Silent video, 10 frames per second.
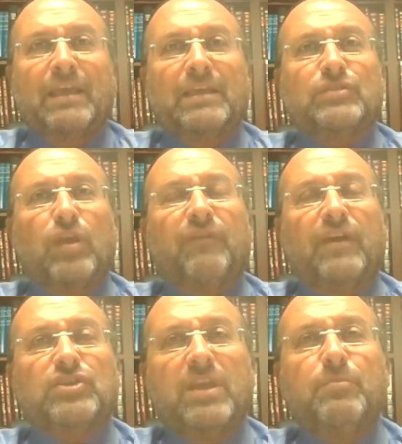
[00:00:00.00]
So if
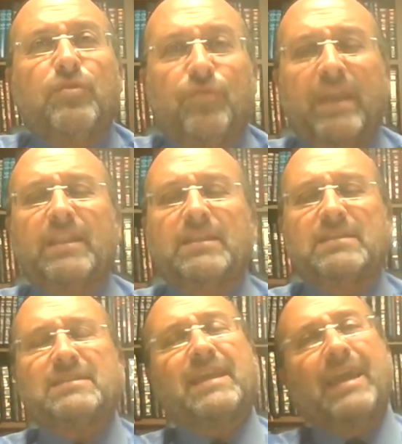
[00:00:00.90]
Hashem created
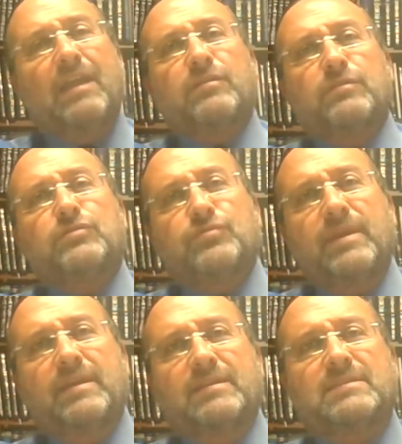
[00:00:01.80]
his character
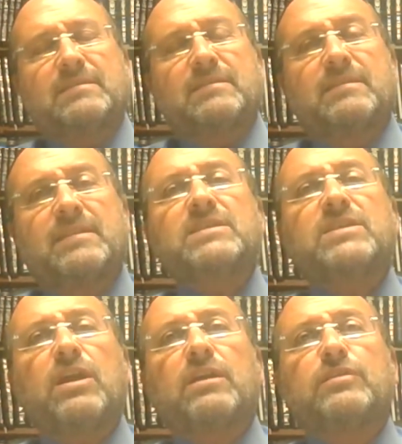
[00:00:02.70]
traits, these
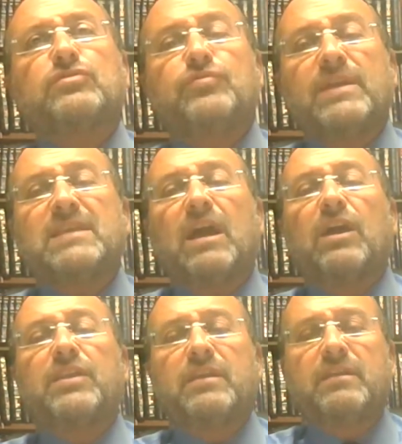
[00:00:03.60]
character traits are
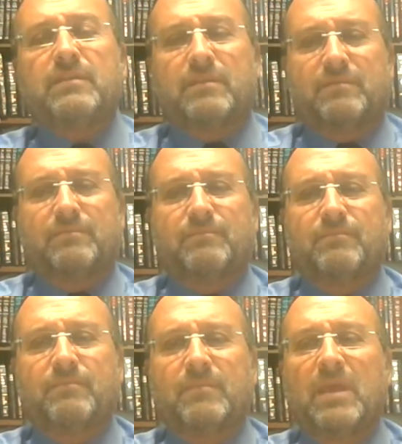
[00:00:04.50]
needed
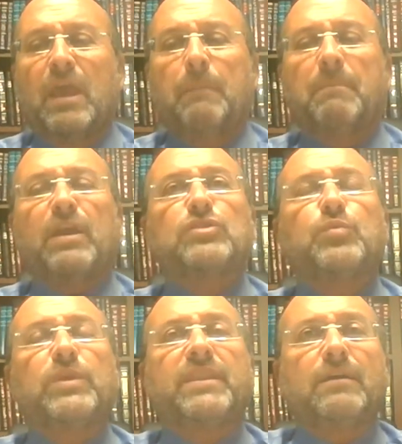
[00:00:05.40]
because
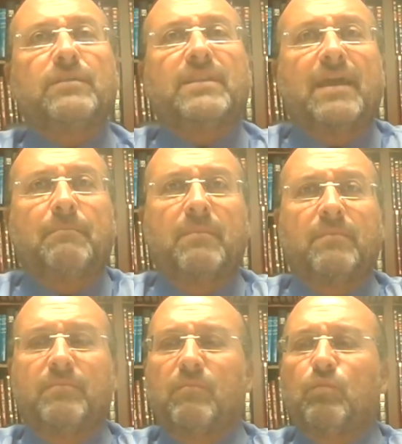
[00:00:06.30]
without them,
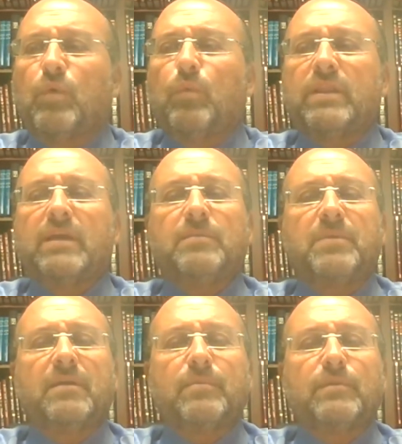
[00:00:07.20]
we will not
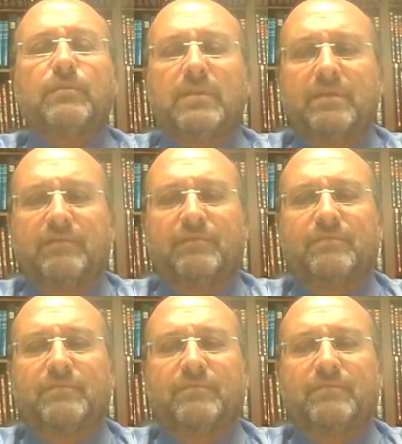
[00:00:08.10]
be able to live.